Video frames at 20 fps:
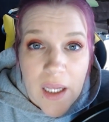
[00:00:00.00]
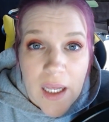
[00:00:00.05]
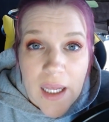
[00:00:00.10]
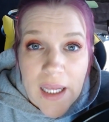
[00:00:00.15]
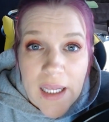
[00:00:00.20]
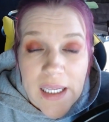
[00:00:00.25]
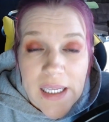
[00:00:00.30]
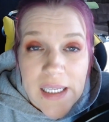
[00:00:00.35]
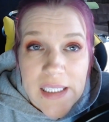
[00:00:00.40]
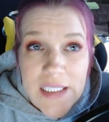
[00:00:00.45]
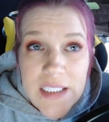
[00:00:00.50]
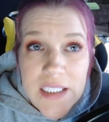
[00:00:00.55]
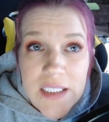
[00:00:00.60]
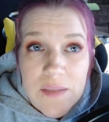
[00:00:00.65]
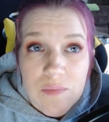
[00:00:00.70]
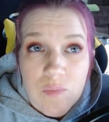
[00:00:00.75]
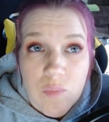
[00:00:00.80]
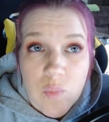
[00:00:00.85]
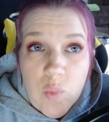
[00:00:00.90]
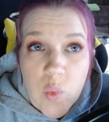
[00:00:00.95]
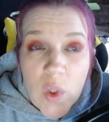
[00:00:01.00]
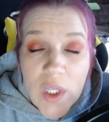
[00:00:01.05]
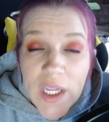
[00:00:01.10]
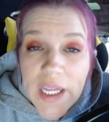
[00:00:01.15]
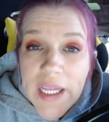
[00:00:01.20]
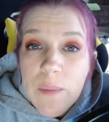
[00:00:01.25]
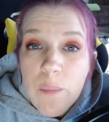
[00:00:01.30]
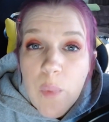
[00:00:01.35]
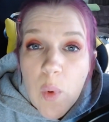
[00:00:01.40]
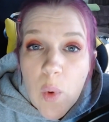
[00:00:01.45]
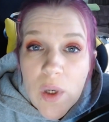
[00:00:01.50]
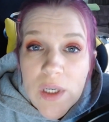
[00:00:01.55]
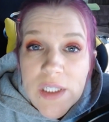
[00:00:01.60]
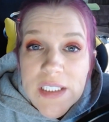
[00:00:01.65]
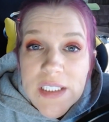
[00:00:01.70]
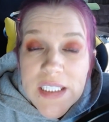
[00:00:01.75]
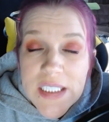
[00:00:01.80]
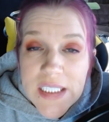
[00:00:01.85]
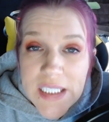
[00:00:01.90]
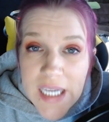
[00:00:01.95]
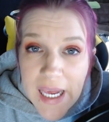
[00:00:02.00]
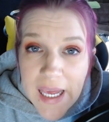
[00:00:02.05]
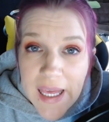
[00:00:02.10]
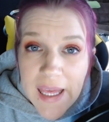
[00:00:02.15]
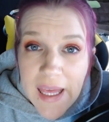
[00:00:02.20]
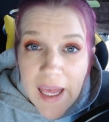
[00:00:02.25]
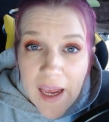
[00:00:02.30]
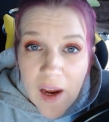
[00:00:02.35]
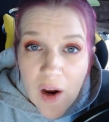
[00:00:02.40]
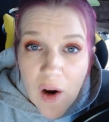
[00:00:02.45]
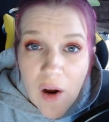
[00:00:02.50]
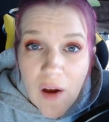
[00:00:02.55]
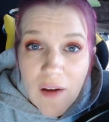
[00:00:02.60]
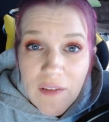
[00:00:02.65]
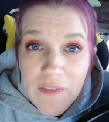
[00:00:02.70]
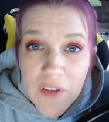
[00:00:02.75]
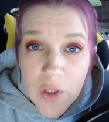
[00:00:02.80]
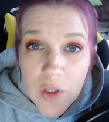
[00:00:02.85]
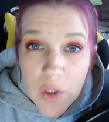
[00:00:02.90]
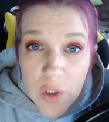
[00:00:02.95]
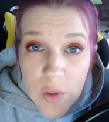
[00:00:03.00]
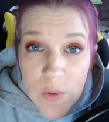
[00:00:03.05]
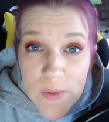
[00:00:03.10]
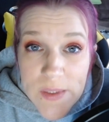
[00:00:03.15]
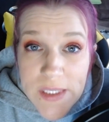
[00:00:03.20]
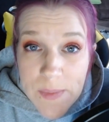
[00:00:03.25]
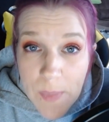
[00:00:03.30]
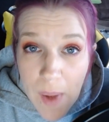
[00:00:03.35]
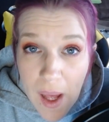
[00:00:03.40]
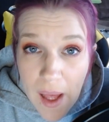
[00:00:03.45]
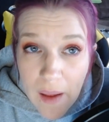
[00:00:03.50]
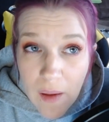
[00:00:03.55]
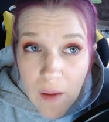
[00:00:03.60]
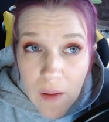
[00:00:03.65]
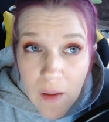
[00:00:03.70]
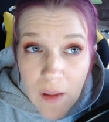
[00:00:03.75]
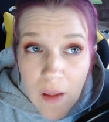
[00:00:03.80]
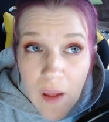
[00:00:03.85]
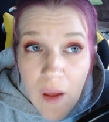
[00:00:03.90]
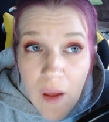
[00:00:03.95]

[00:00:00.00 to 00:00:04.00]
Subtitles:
It's really important to take care of your new smile